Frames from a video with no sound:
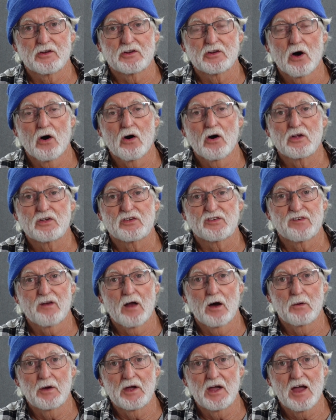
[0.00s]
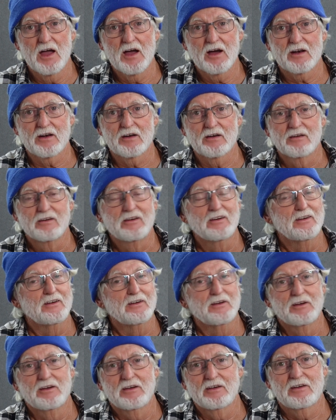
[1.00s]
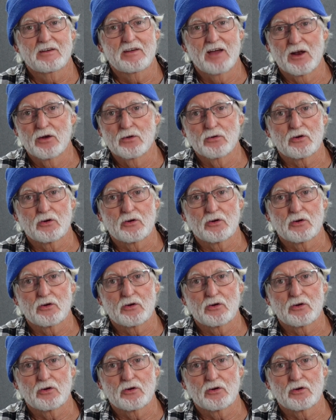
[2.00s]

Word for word: the tide's flowing out can